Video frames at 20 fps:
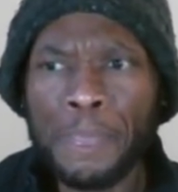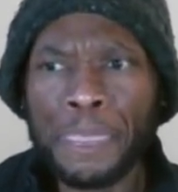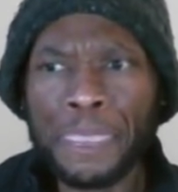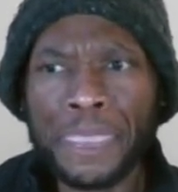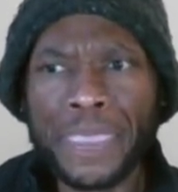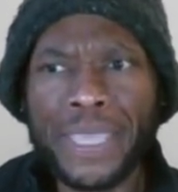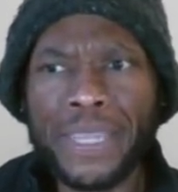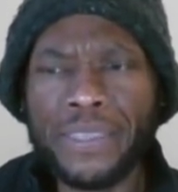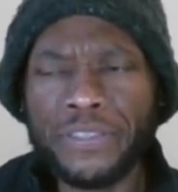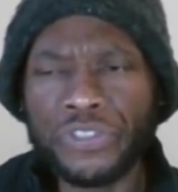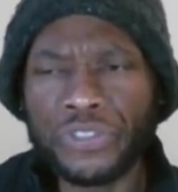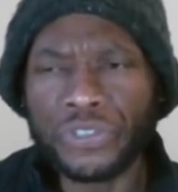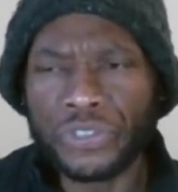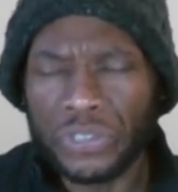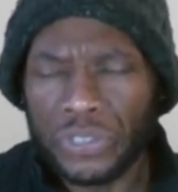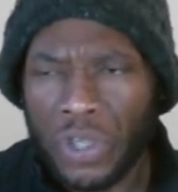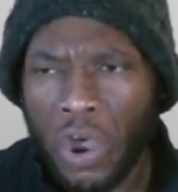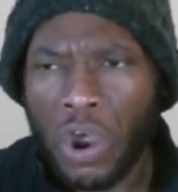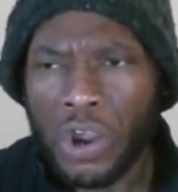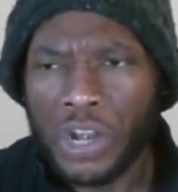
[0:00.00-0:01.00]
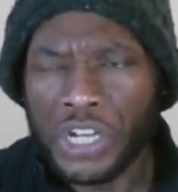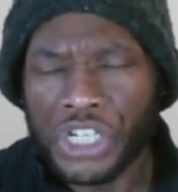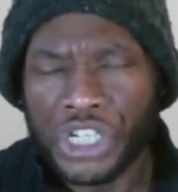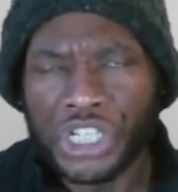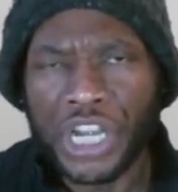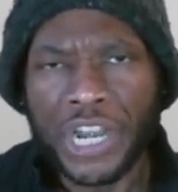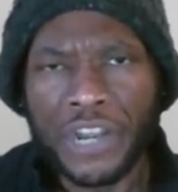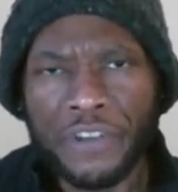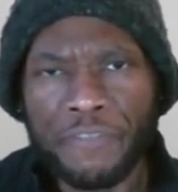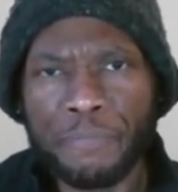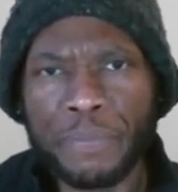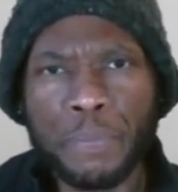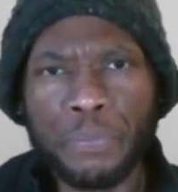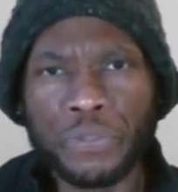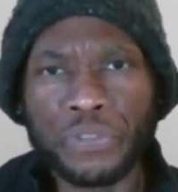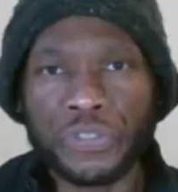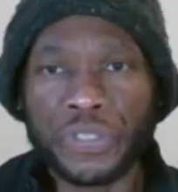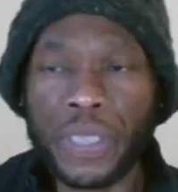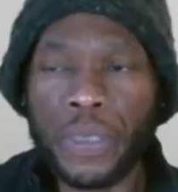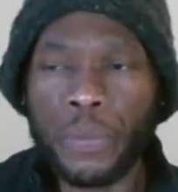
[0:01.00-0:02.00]
And this large share of
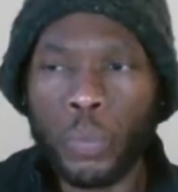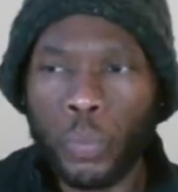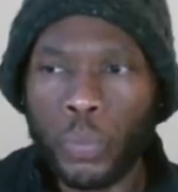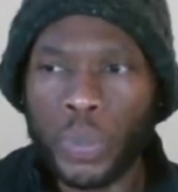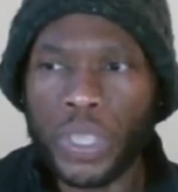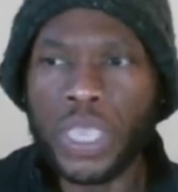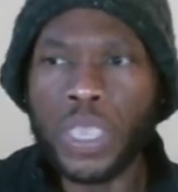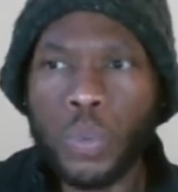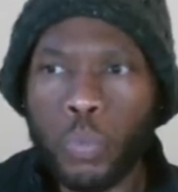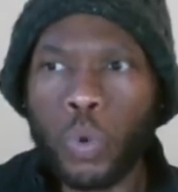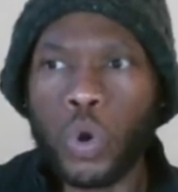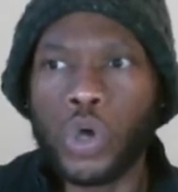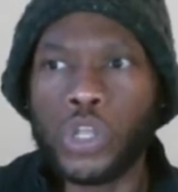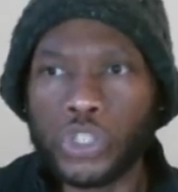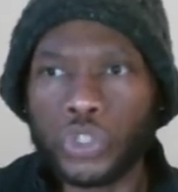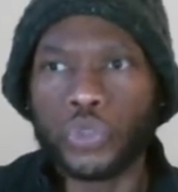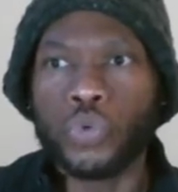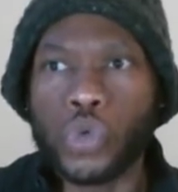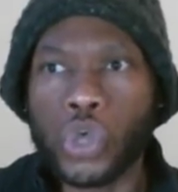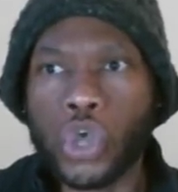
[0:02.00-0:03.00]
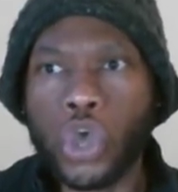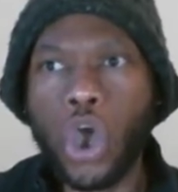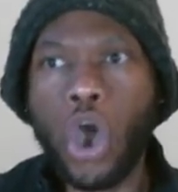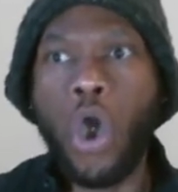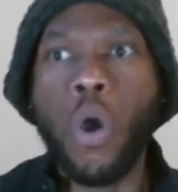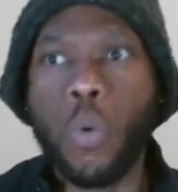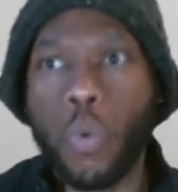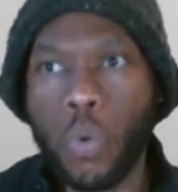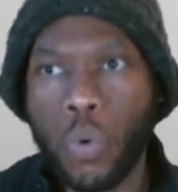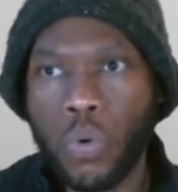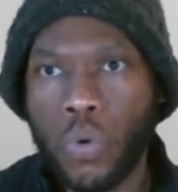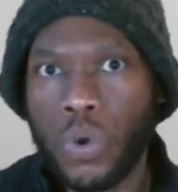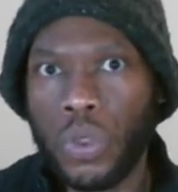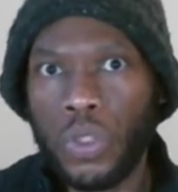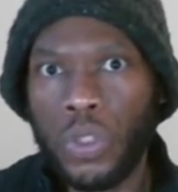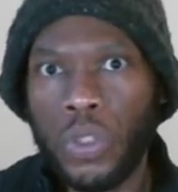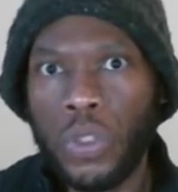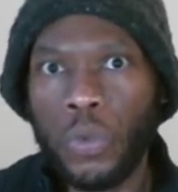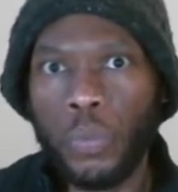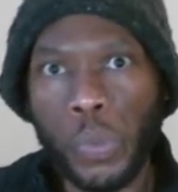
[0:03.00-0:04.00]
people said, we want to go.
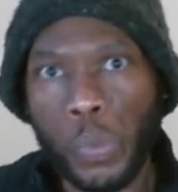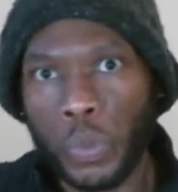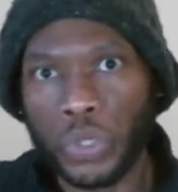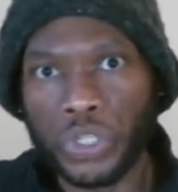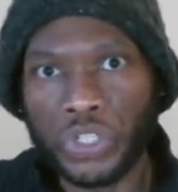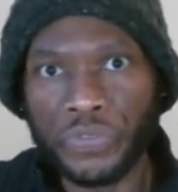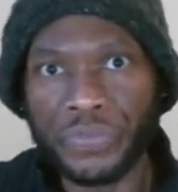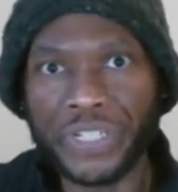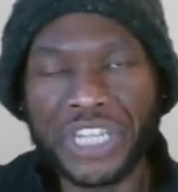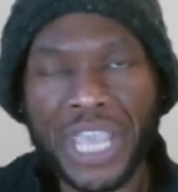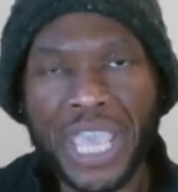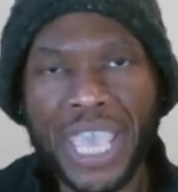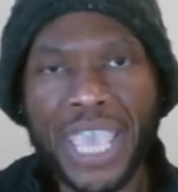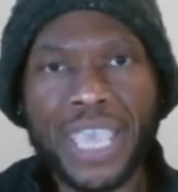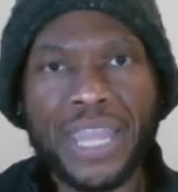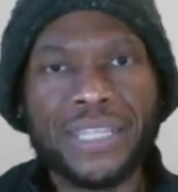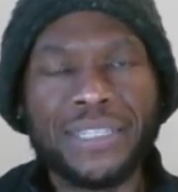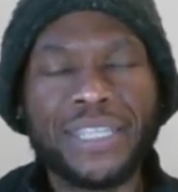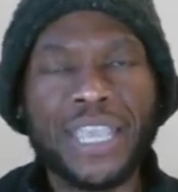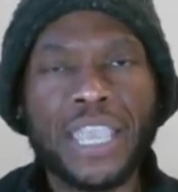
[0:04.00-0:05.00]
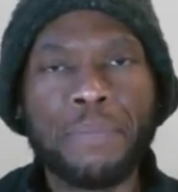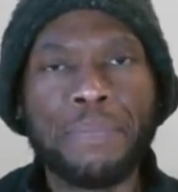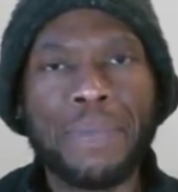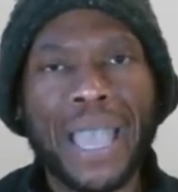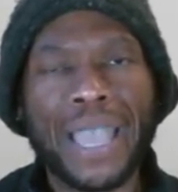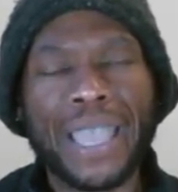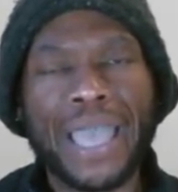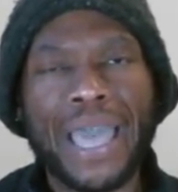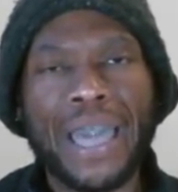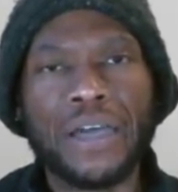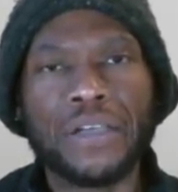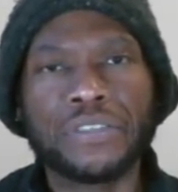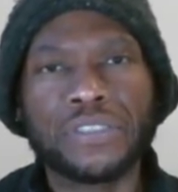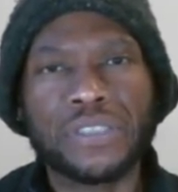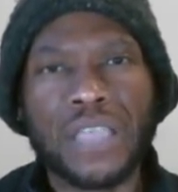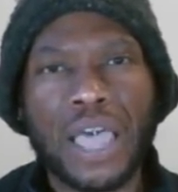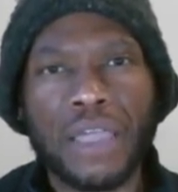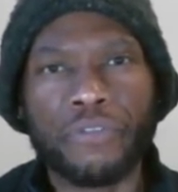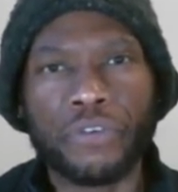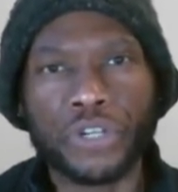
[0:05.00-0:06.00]
We want to retain and take back our
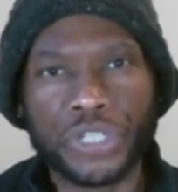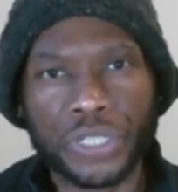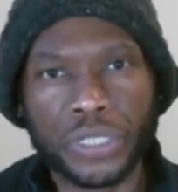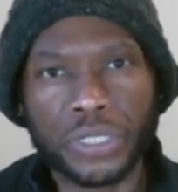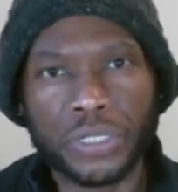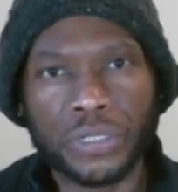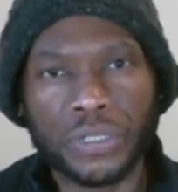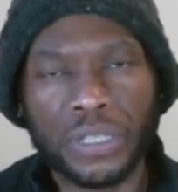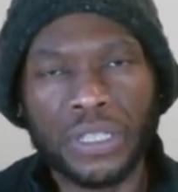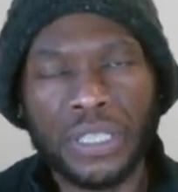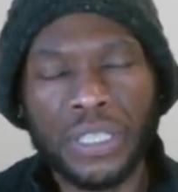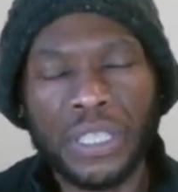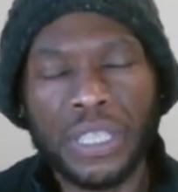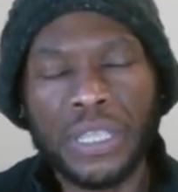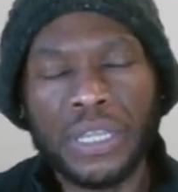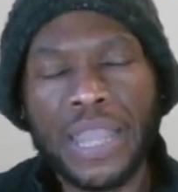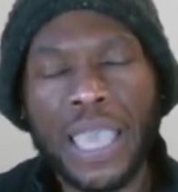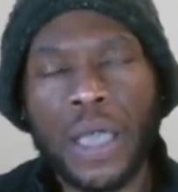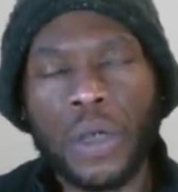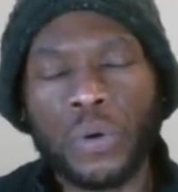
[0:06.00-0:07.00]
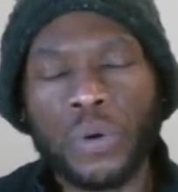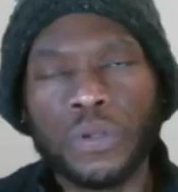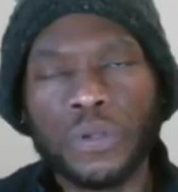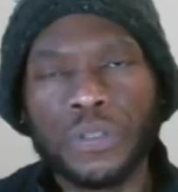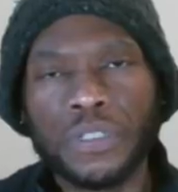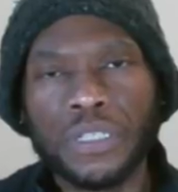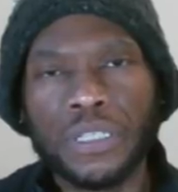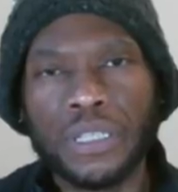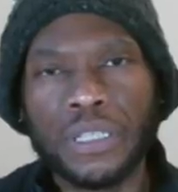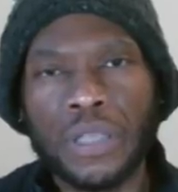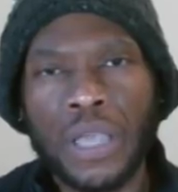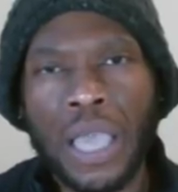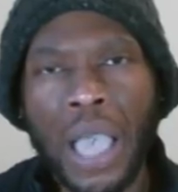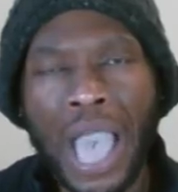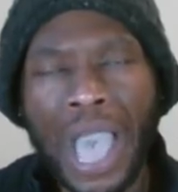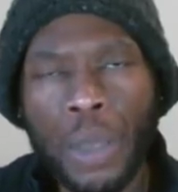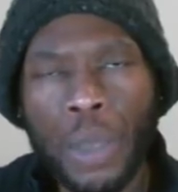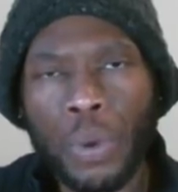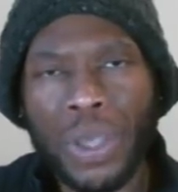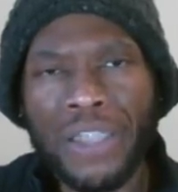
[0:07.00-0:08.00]
sovereignty. Now,
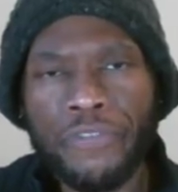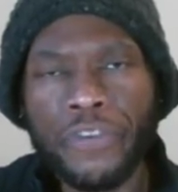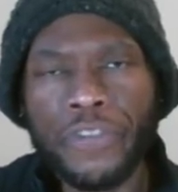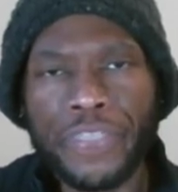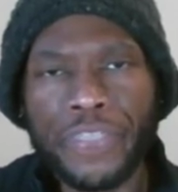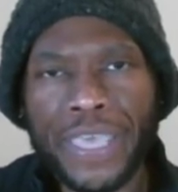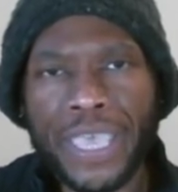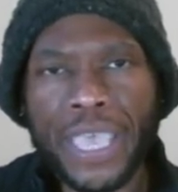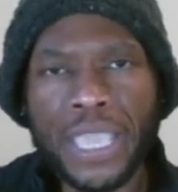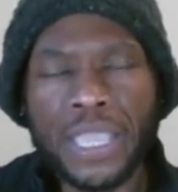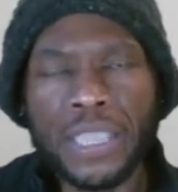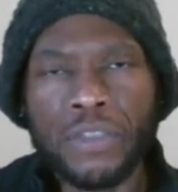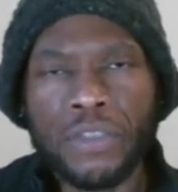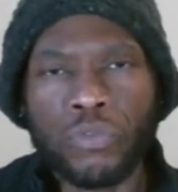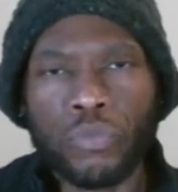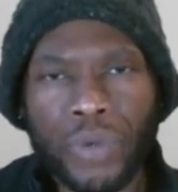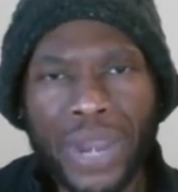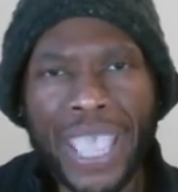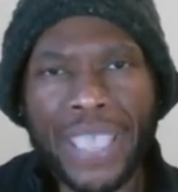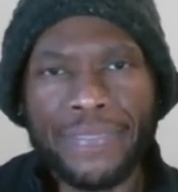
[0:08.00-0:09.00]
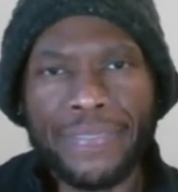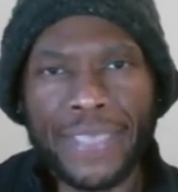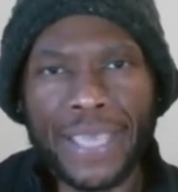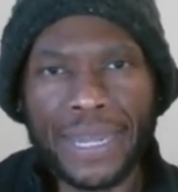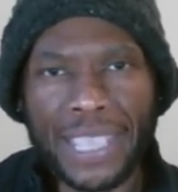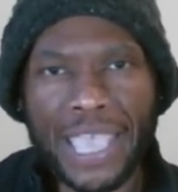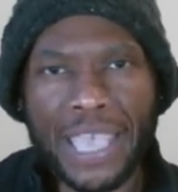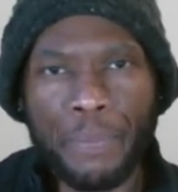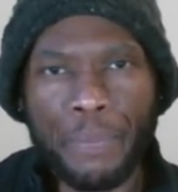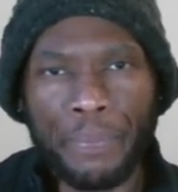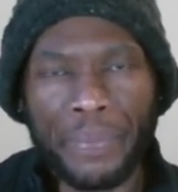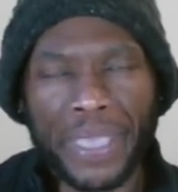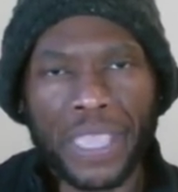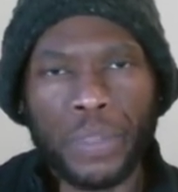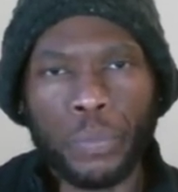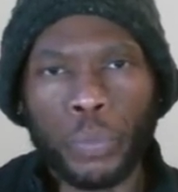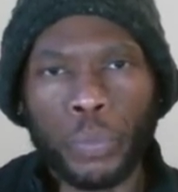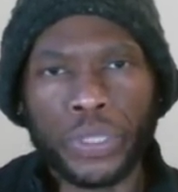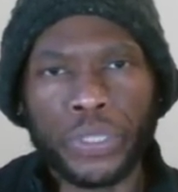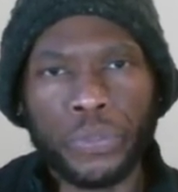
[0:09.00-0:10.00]
however they ran that
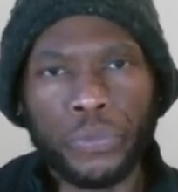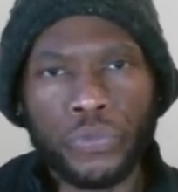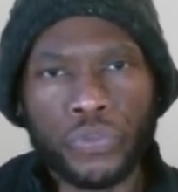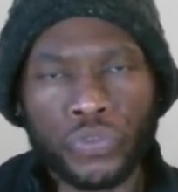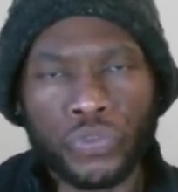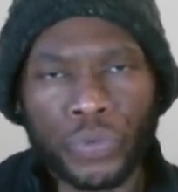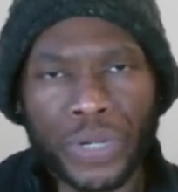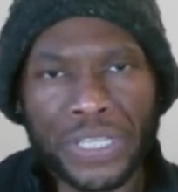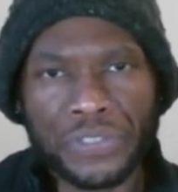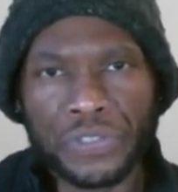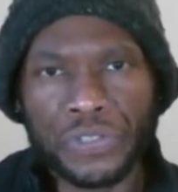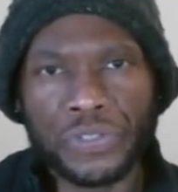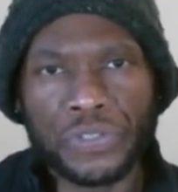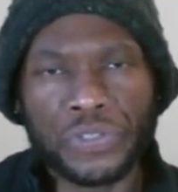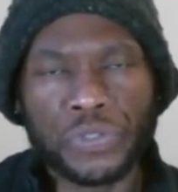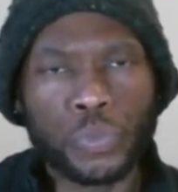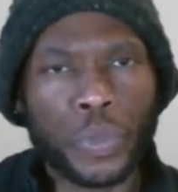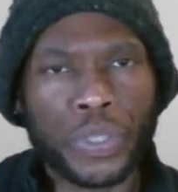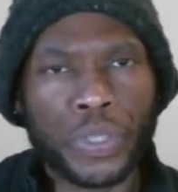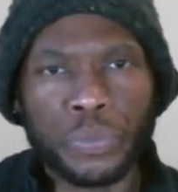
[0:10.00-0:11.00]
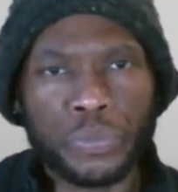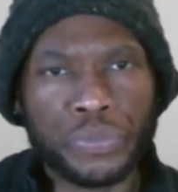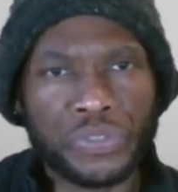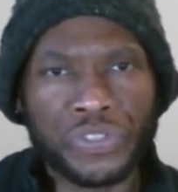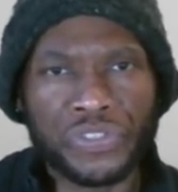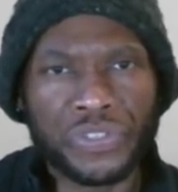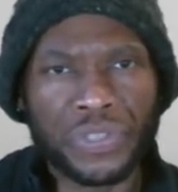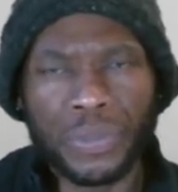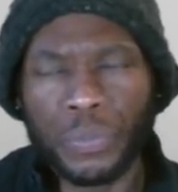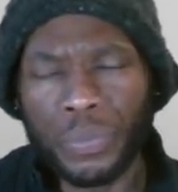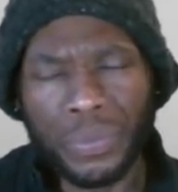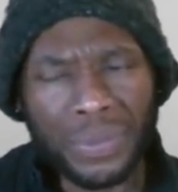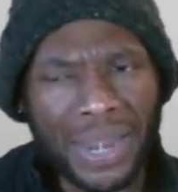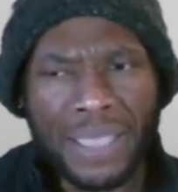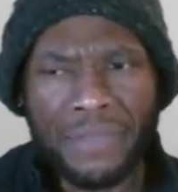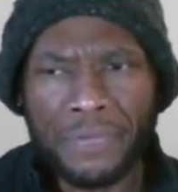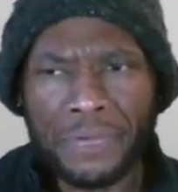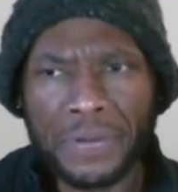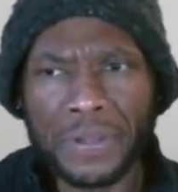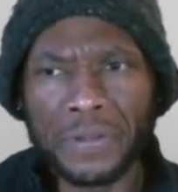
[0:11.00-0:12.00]
campaign, whether it was racist, whether it was the song,
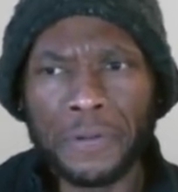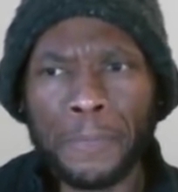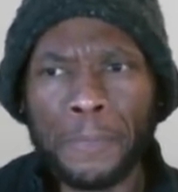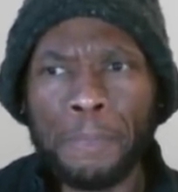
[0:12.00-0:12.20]
whatever,